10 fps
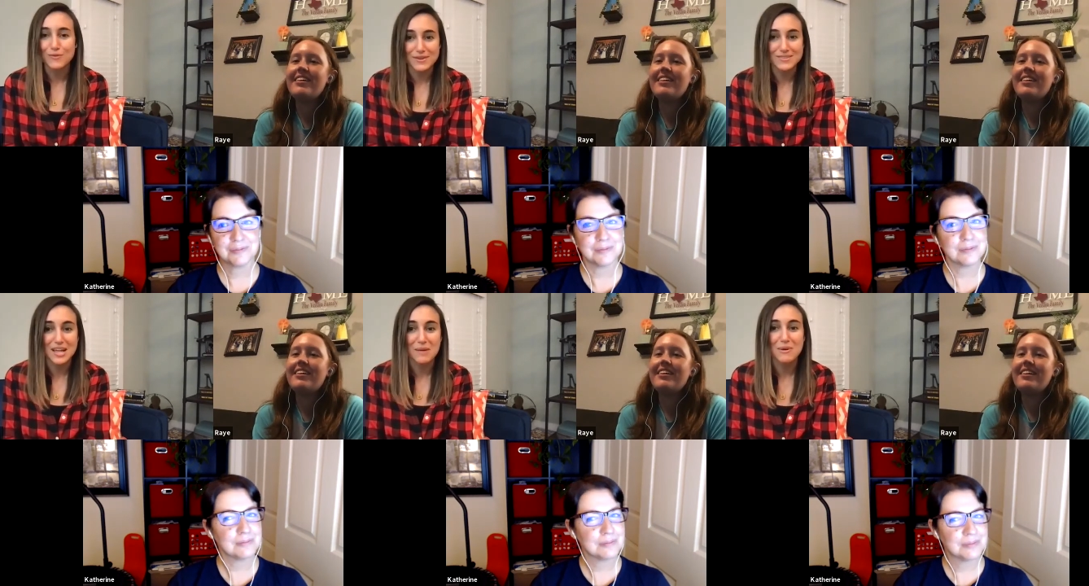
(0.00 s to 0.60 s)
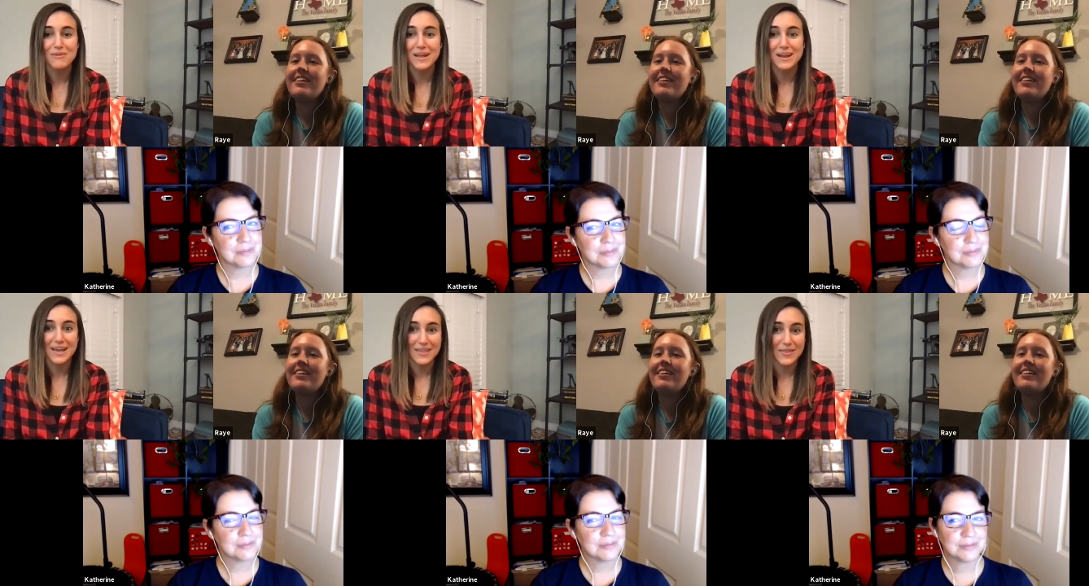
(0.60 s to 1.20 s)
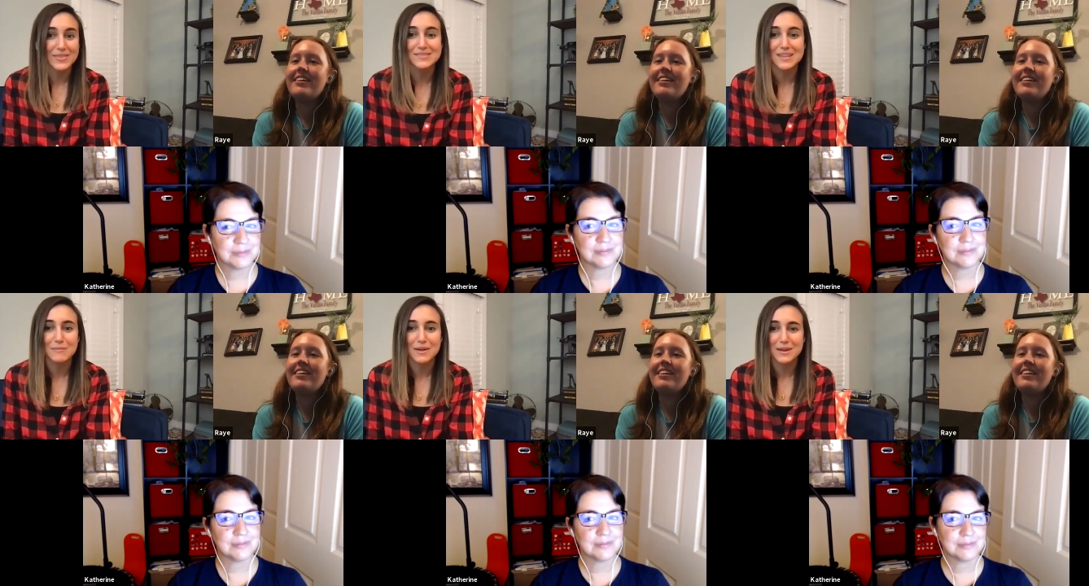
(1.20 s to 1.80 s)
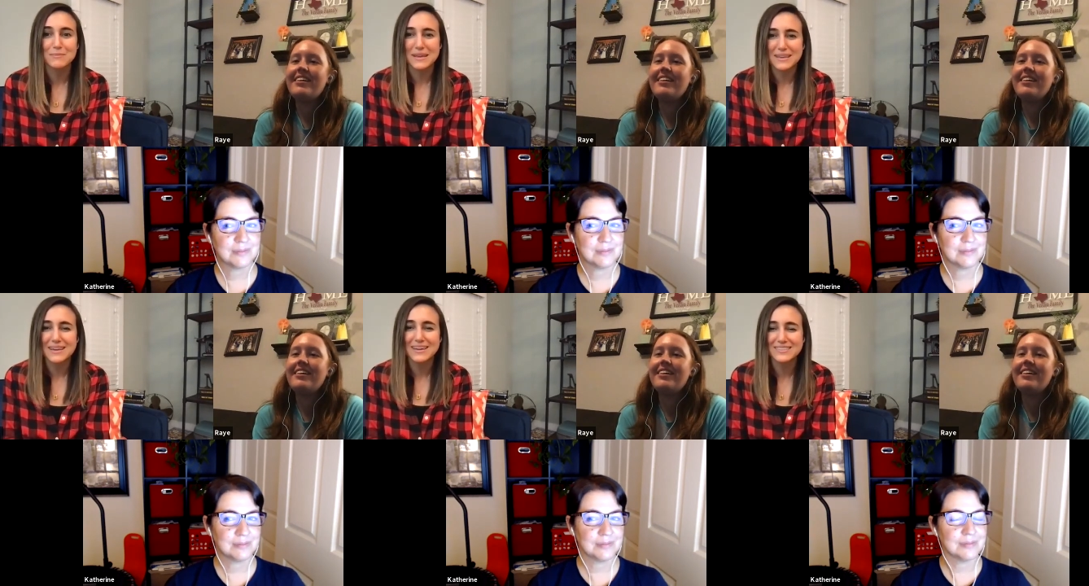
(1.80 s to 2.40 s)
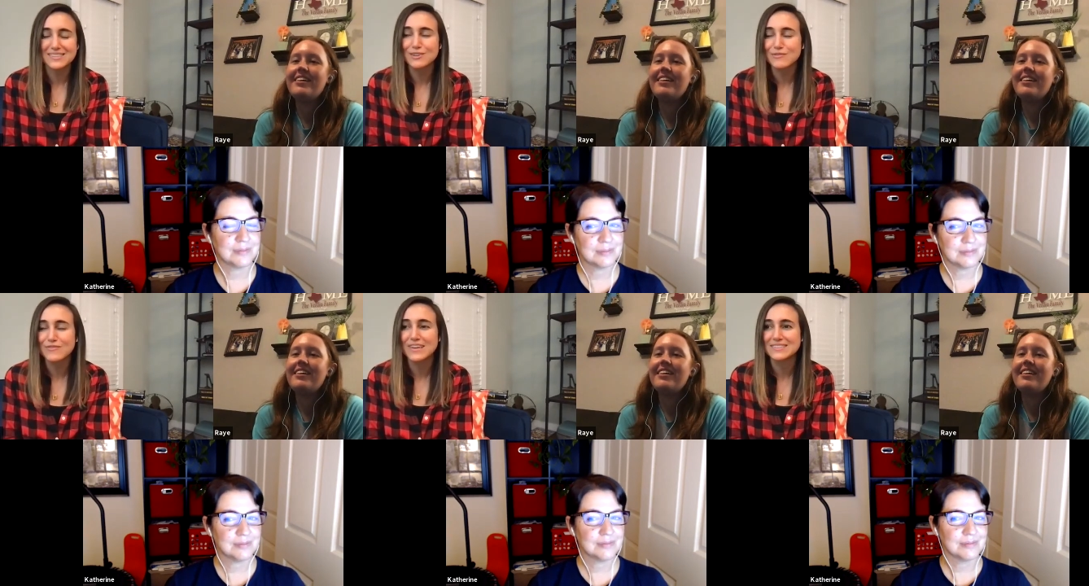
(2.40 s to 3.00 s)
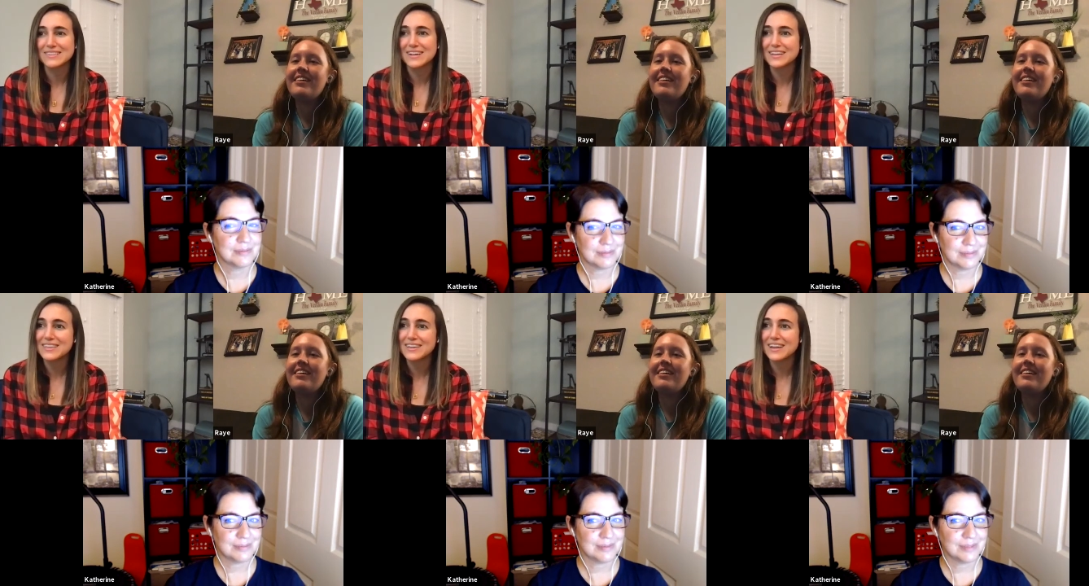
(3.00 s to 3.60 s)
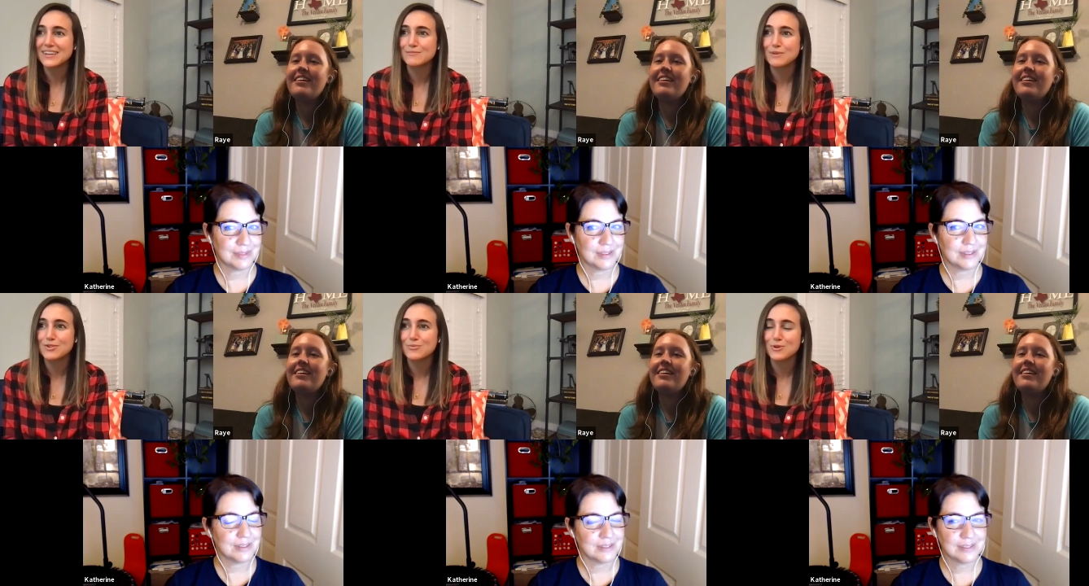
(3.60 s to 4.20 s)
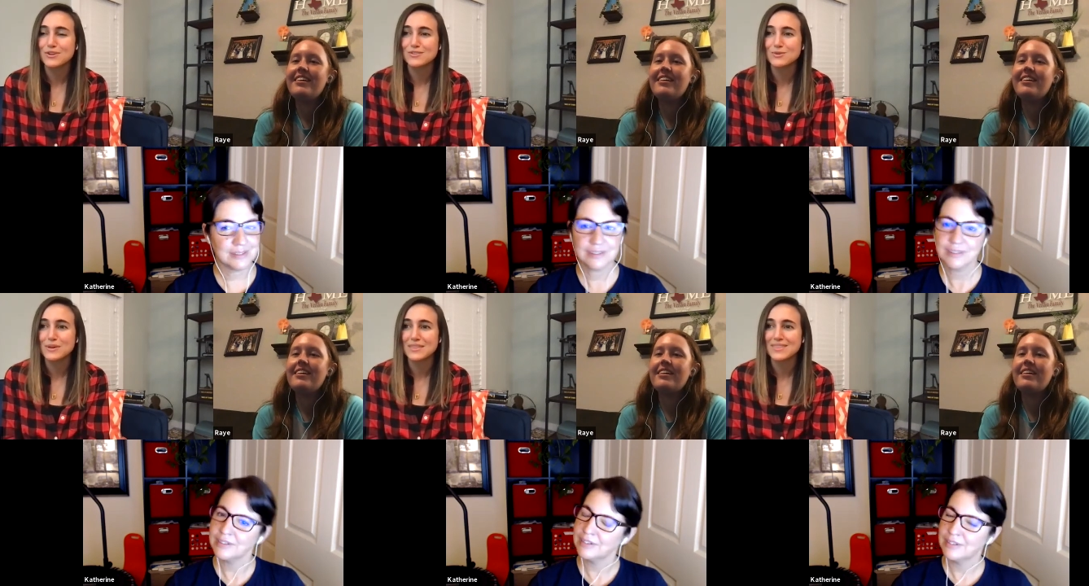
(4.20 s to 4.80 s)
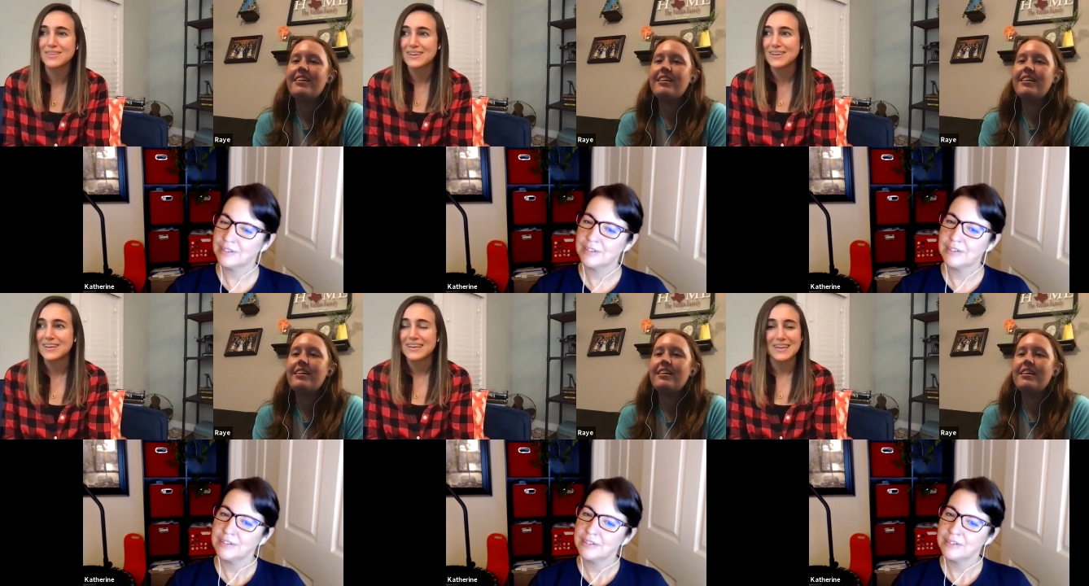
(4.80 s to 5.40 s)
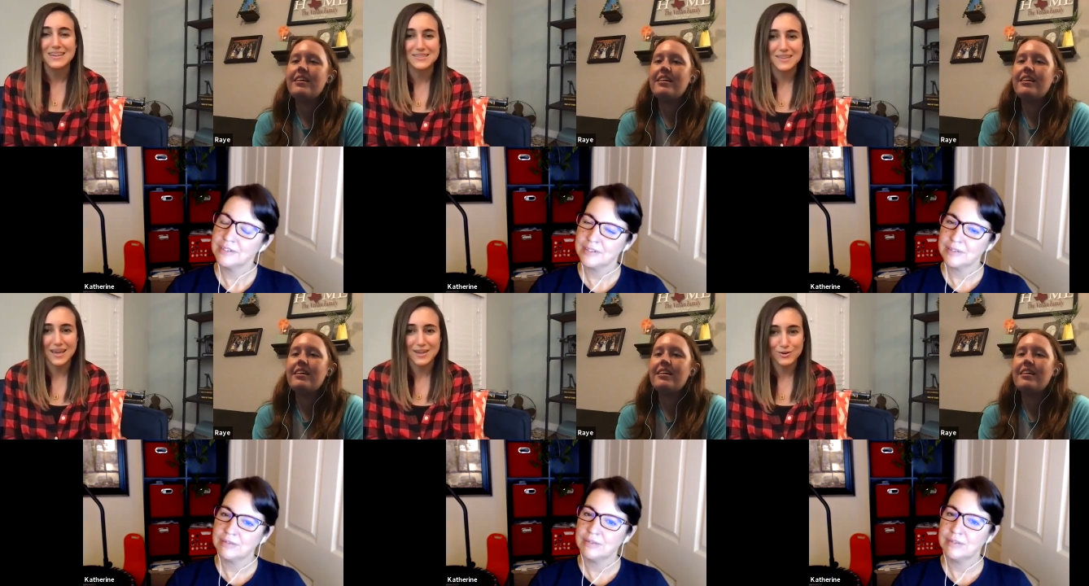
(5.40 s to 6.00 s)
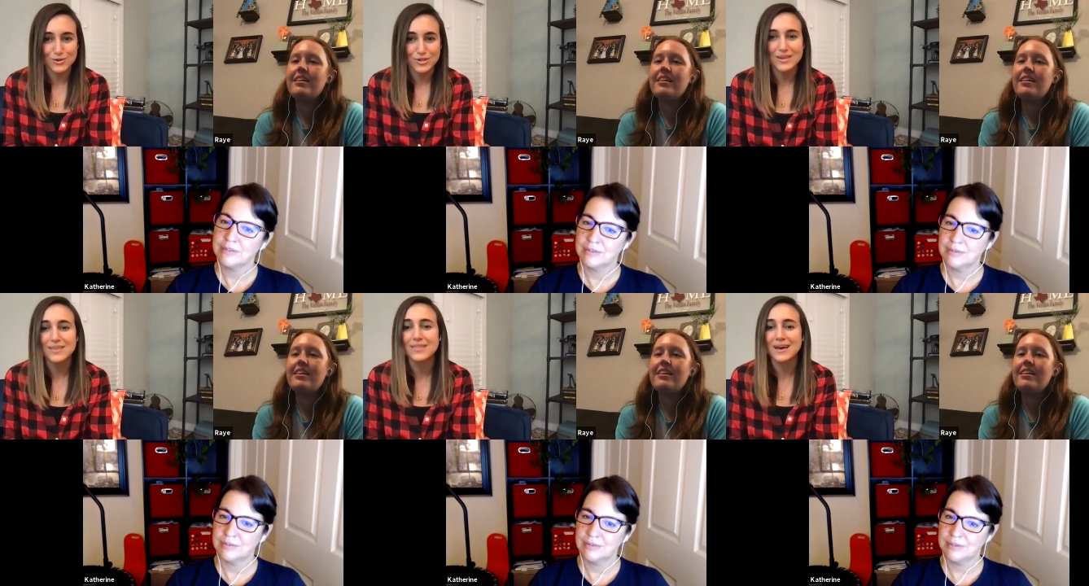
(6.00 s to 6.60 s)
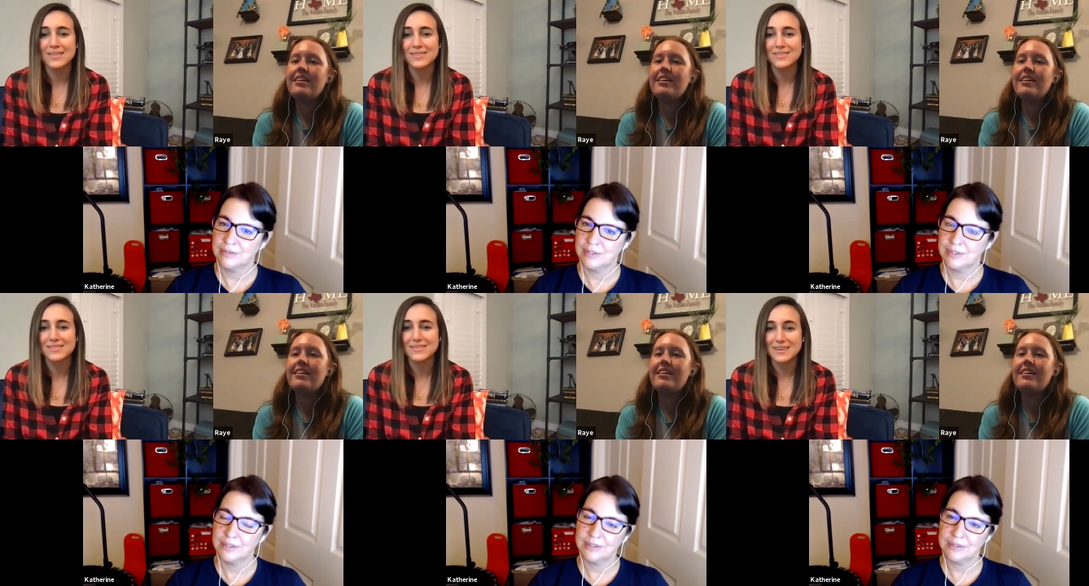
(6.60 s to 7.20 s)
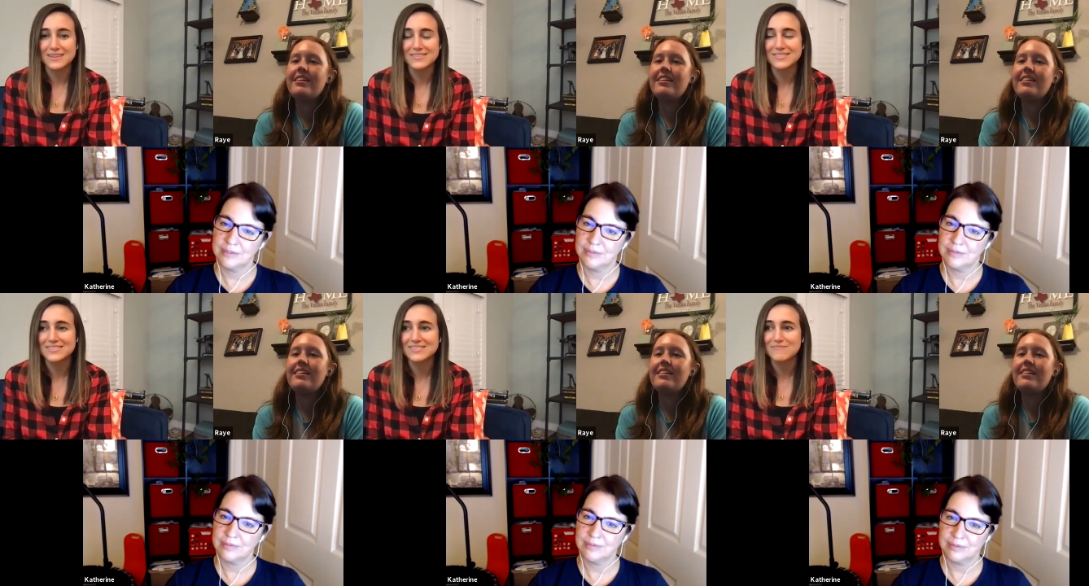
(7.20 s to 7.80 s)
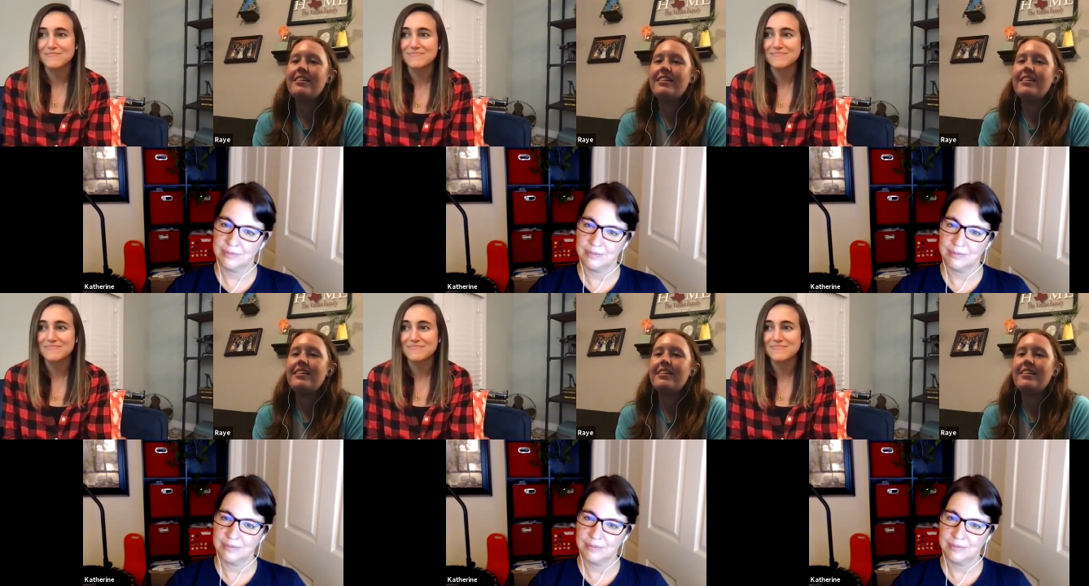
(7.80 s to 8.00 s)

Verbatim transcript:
Speaker 1: the first time I read it, and then this time again, I'm like, yeah, it still fits, and I think it has much more to do with his energy than his